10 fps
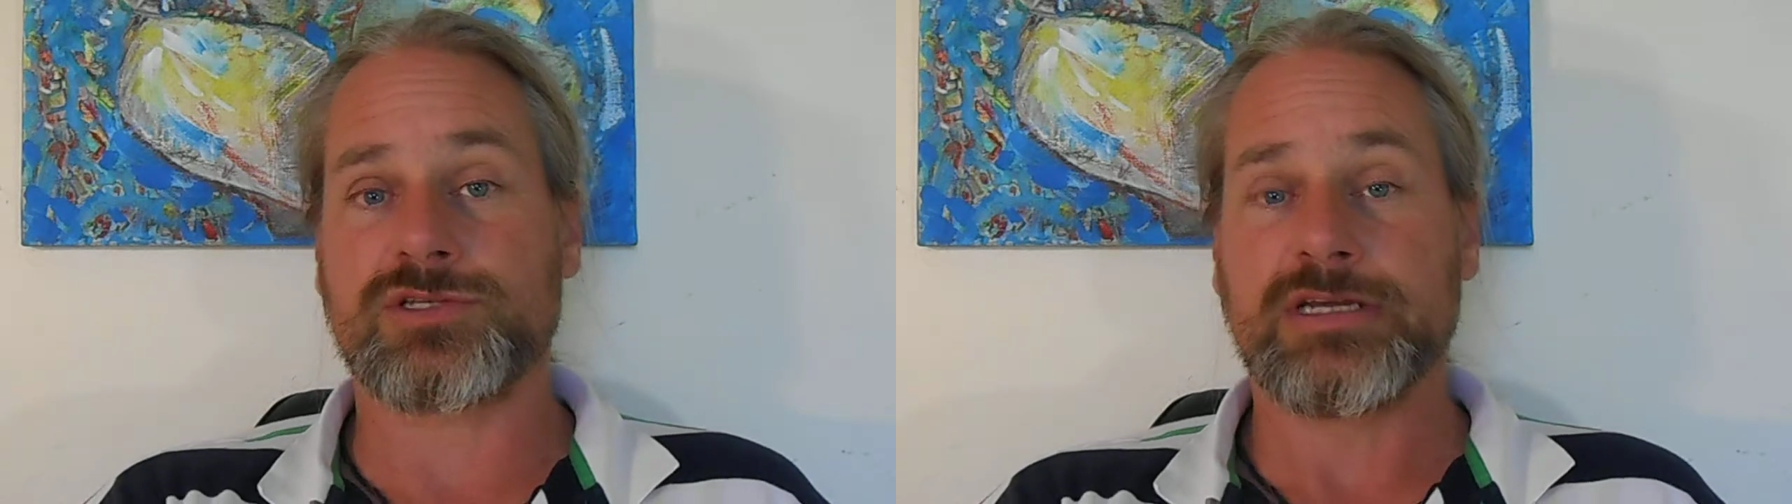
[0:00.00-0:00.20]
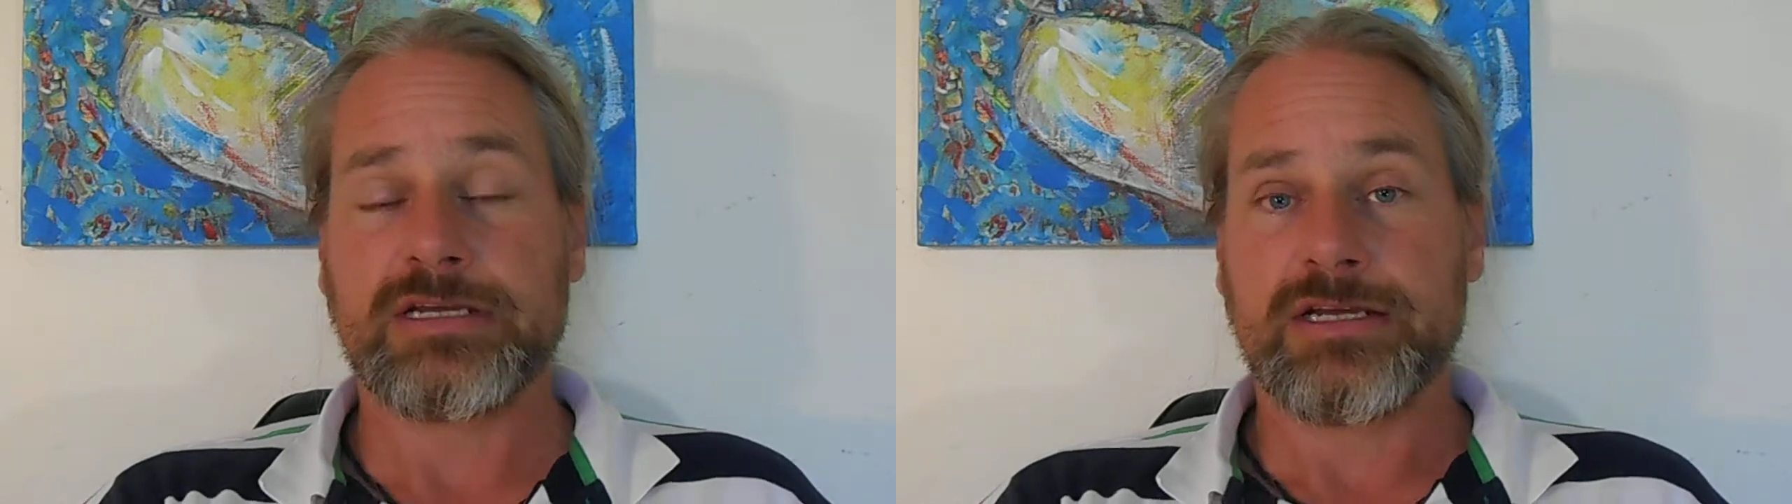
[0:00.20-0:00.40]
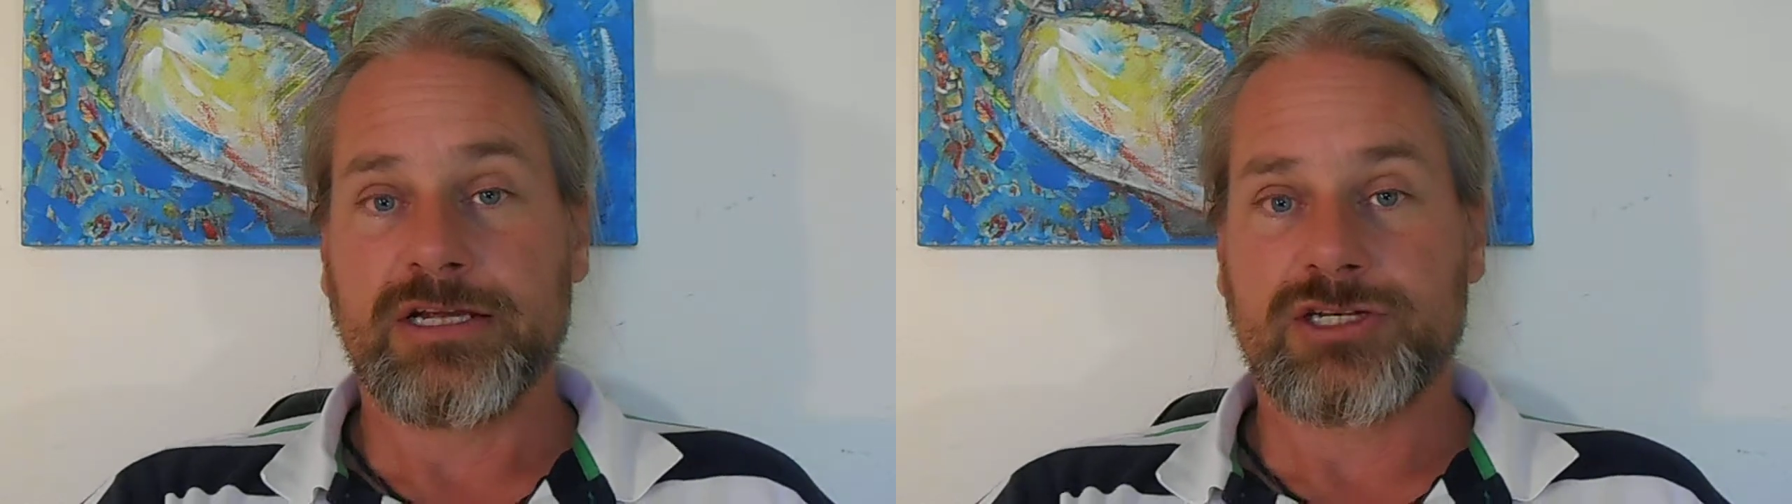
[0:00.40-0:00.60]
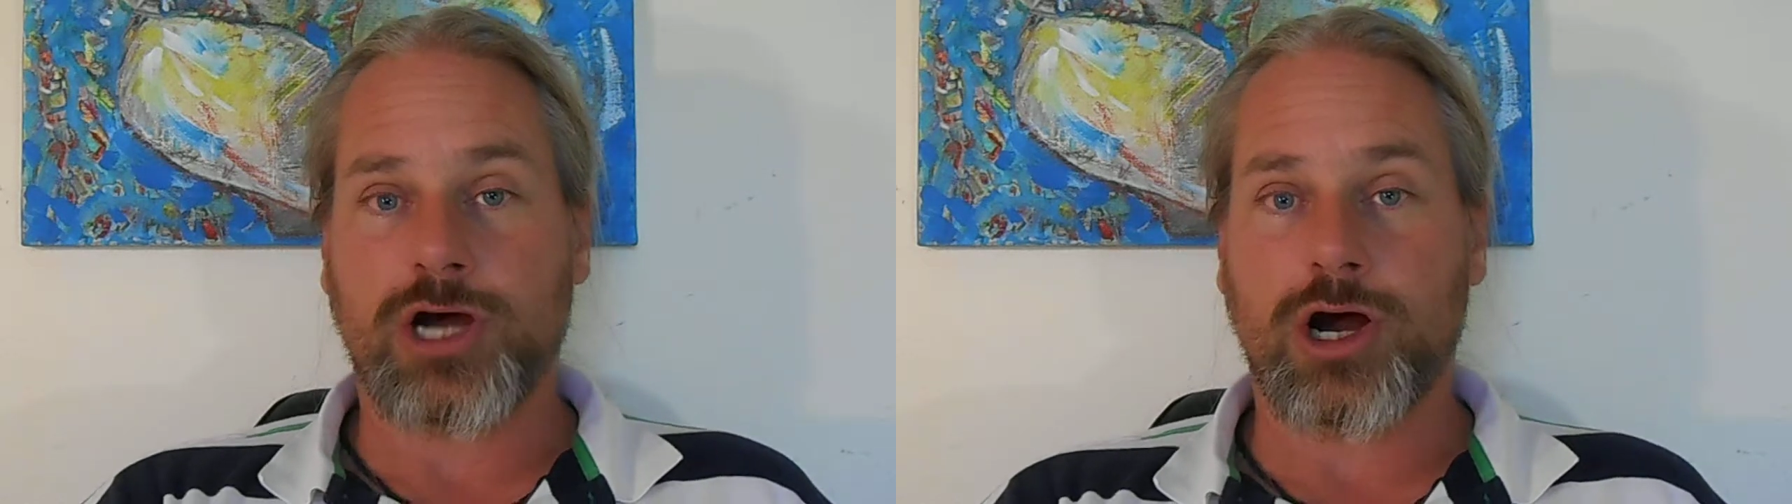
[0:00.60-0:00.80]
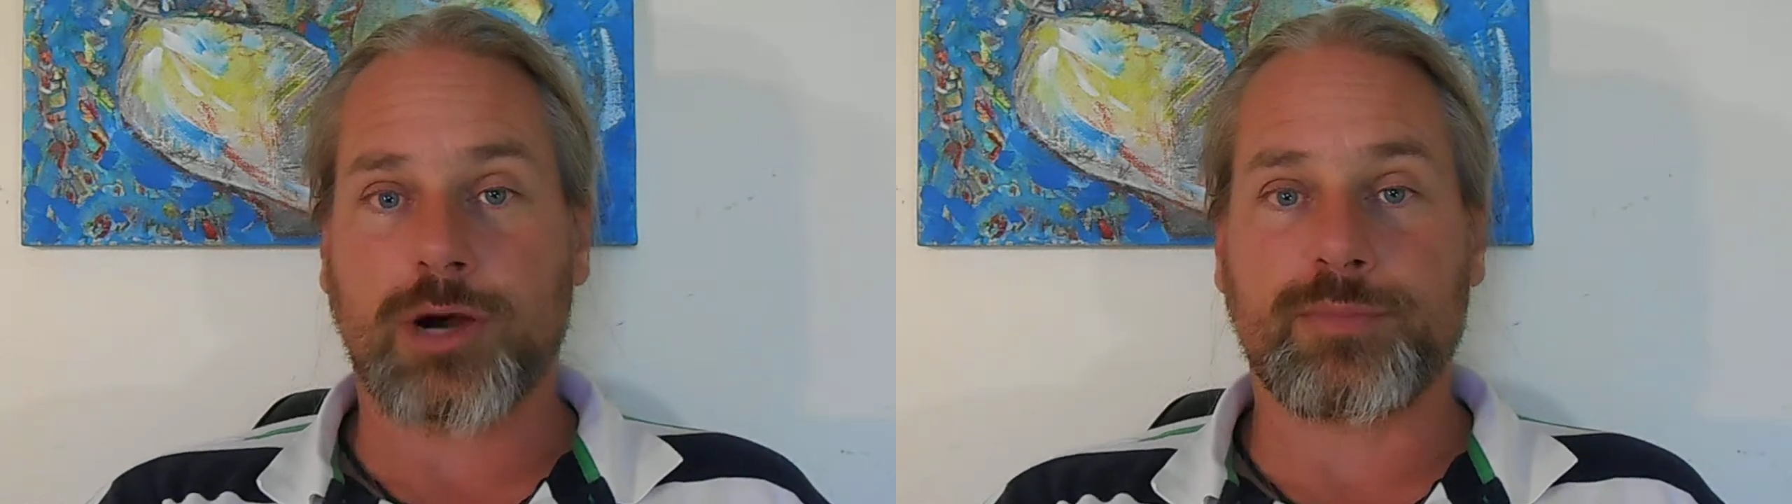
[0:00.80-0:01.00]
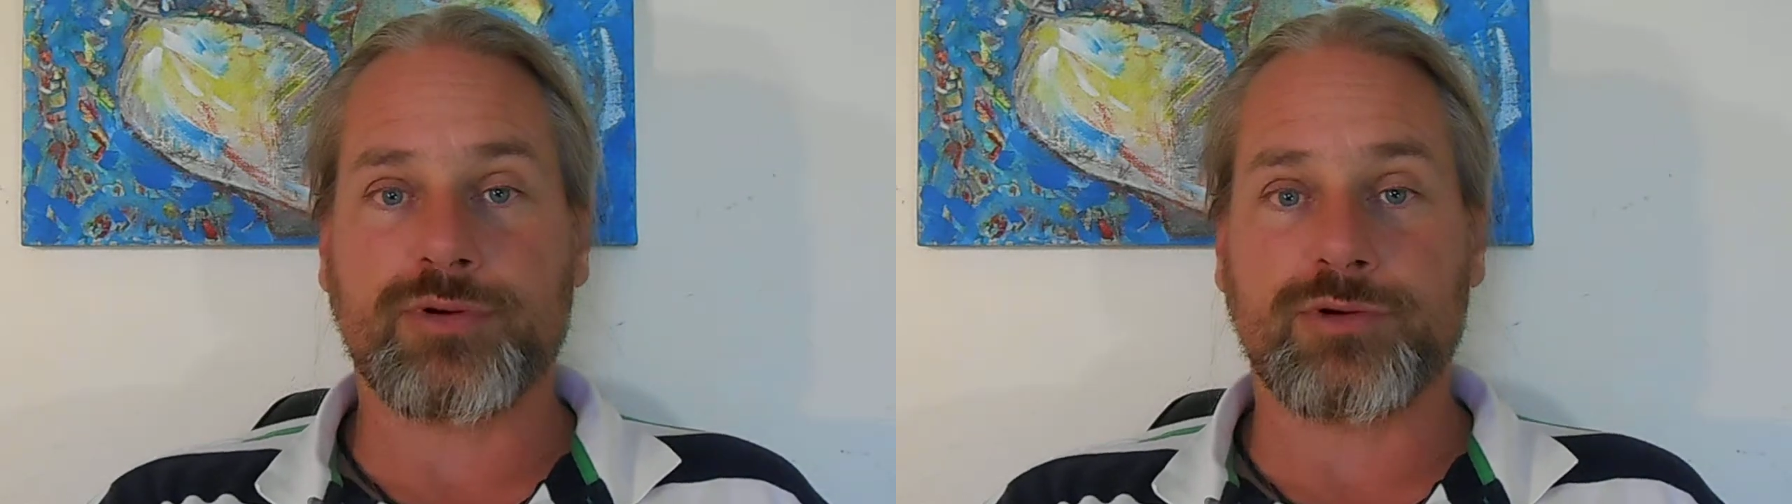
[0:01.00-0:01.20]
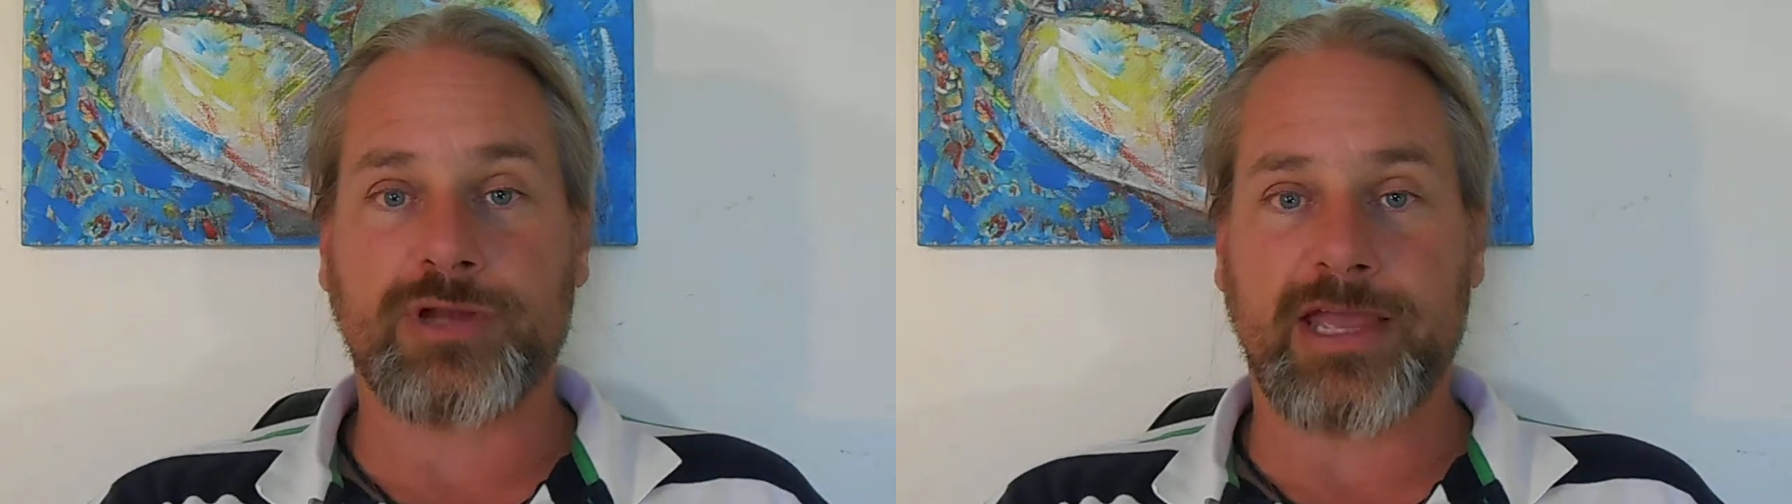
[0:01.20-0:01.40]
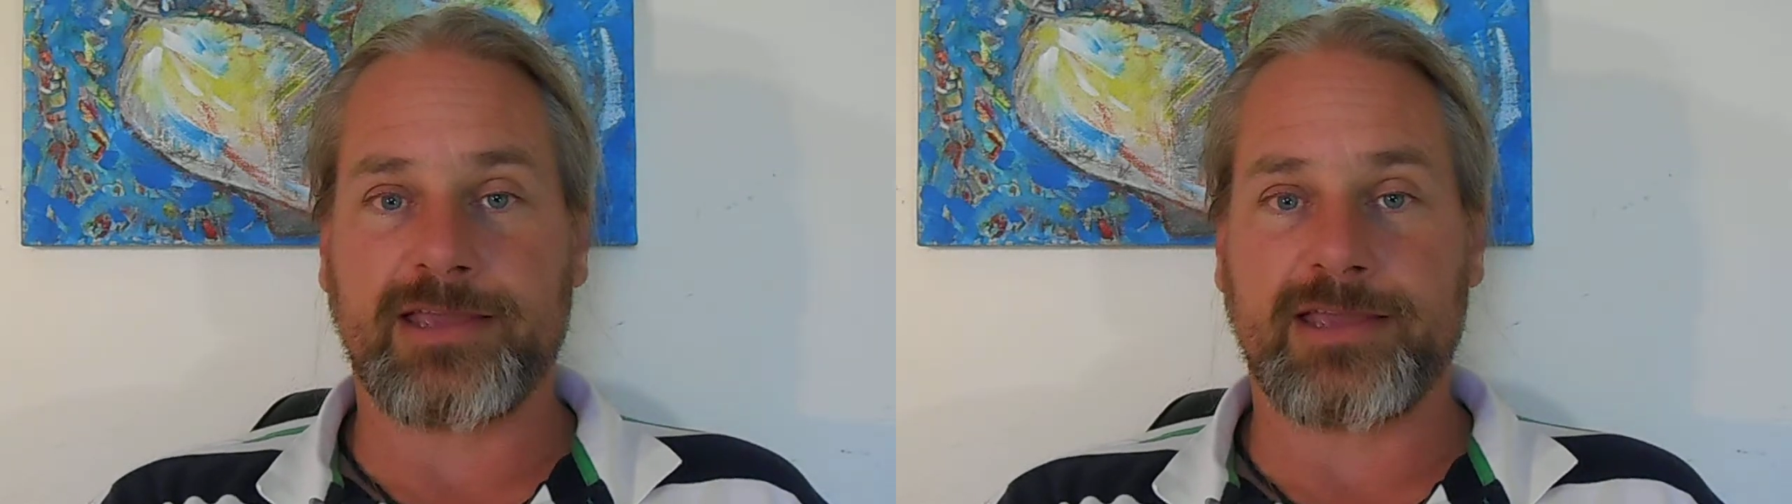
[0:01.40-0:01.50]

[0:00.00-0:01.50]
to harpoon